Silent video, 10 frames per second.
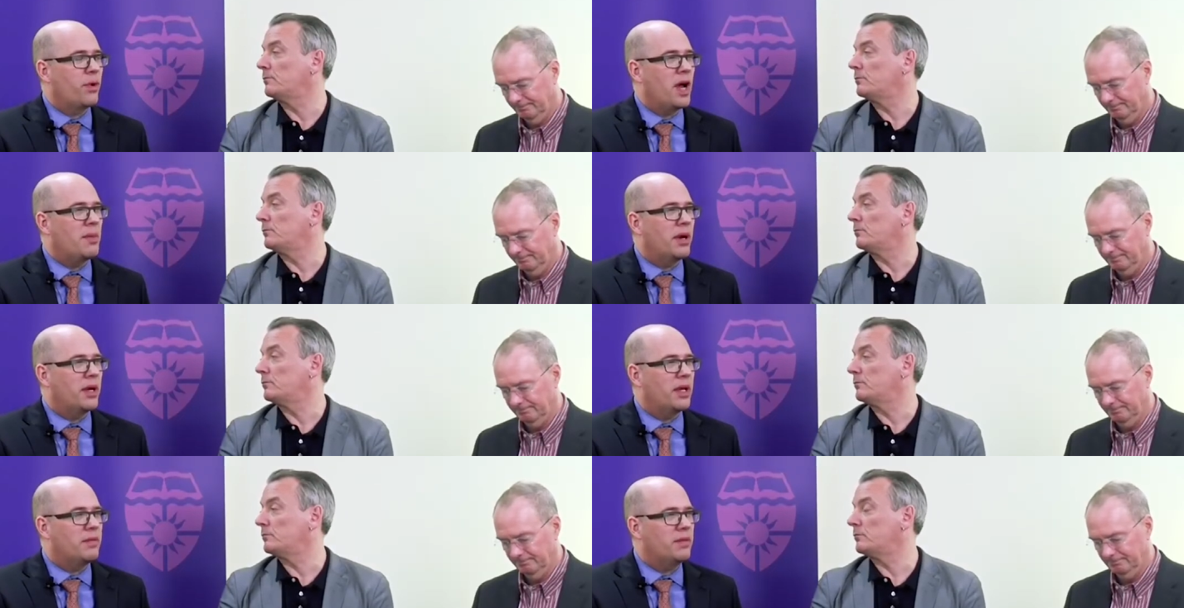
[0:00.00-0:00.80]

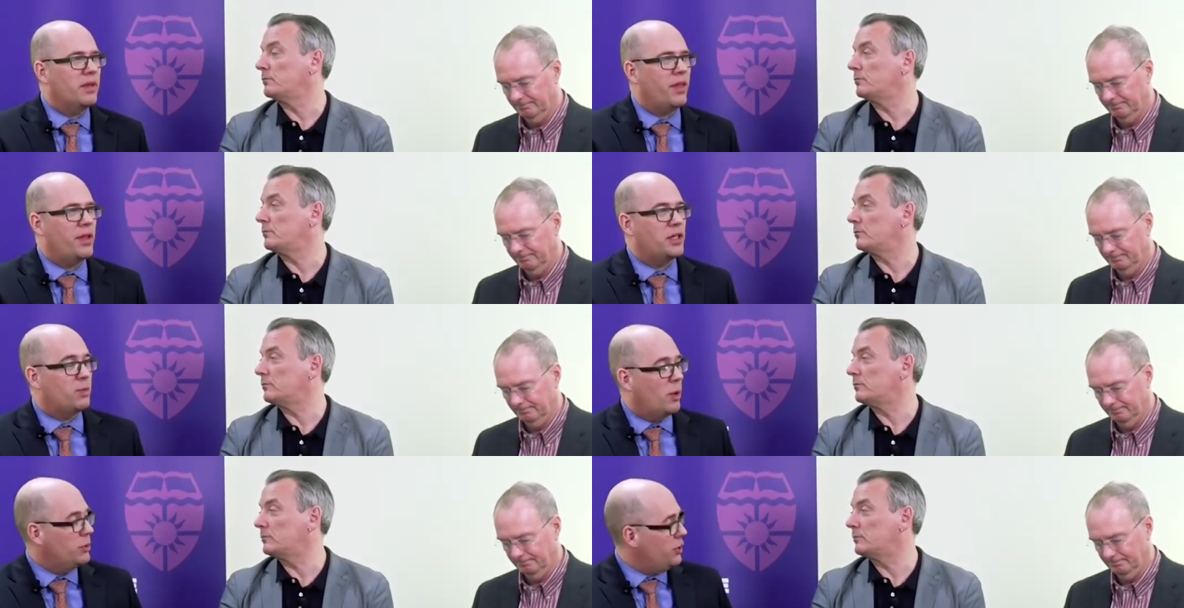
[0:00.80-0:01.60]
Speaker 1: primary things
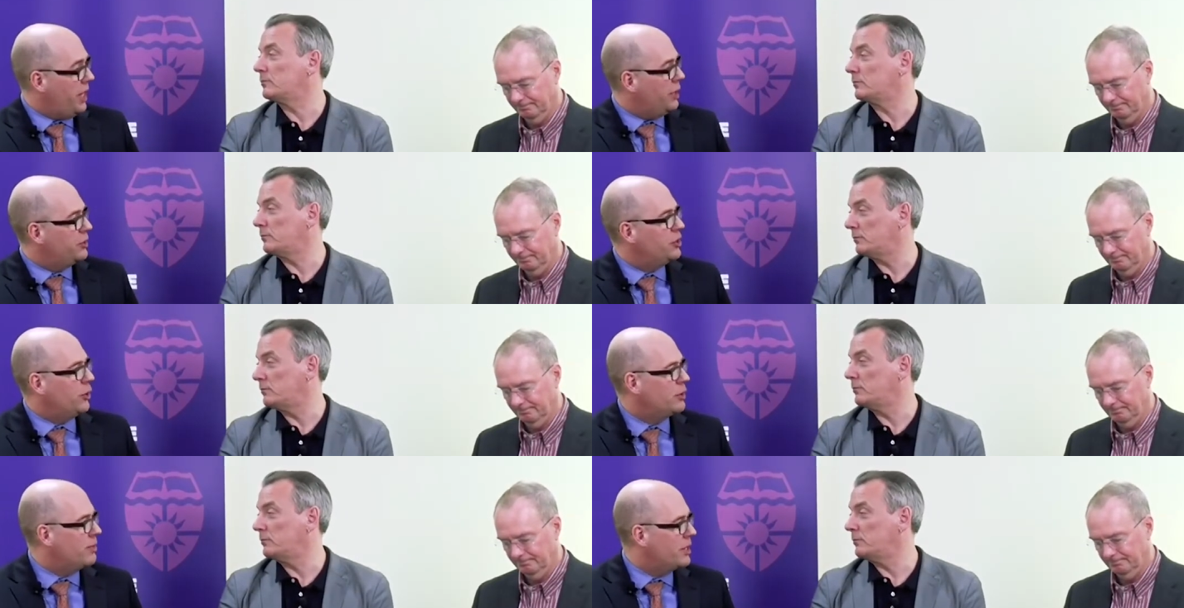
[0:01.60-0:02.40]
won't change, as Joe
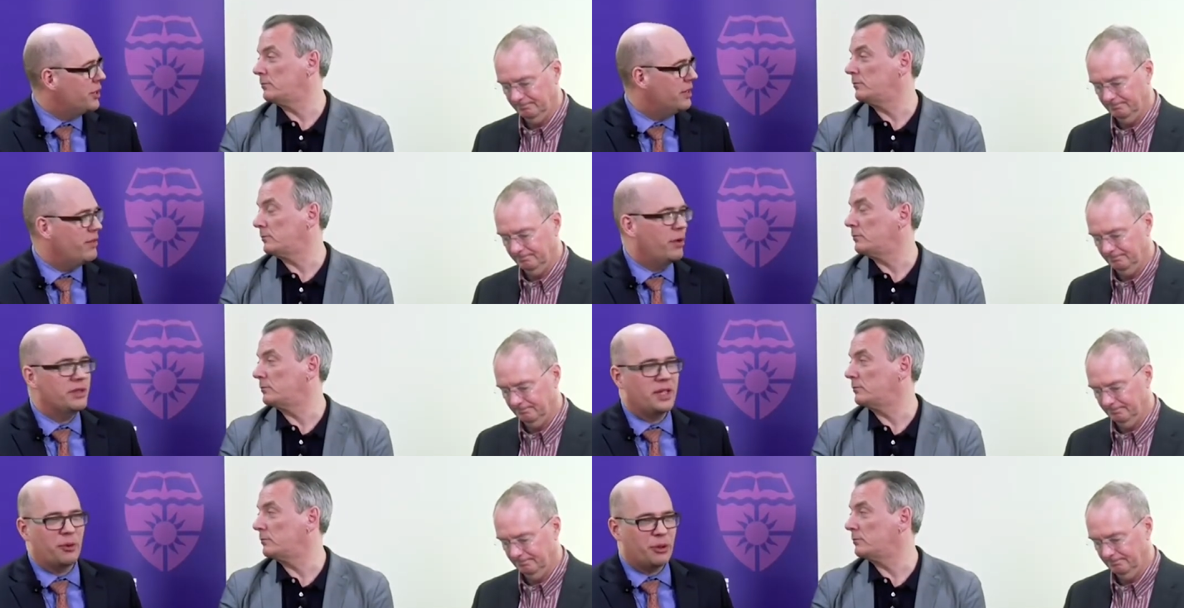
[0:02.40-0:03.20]
just mentioned.
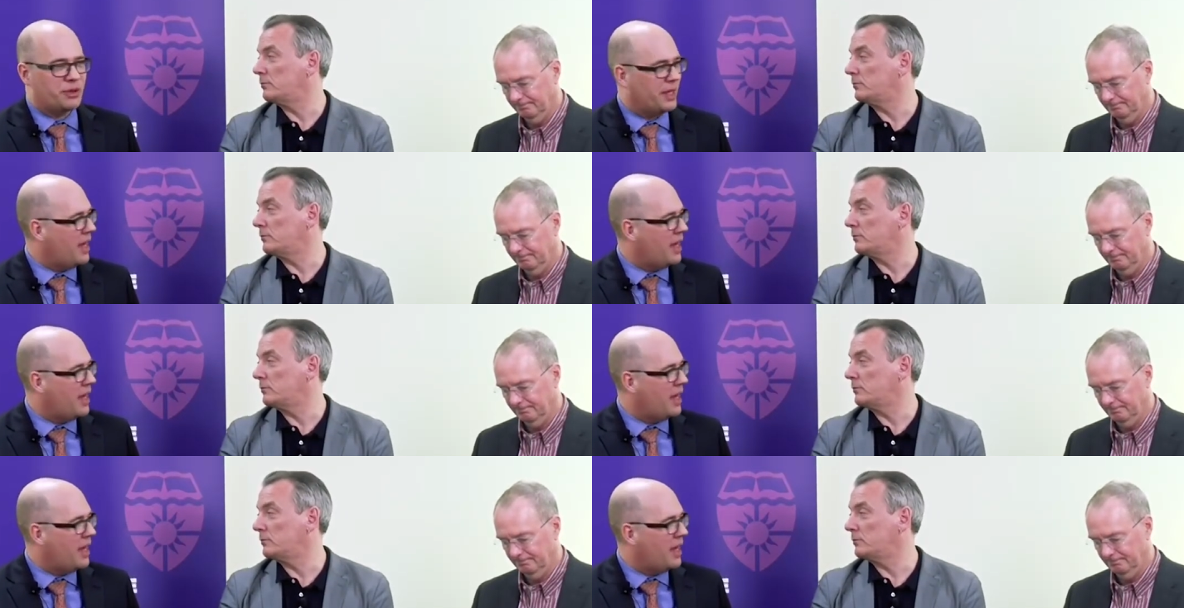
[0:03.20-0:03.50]
Focus on reducing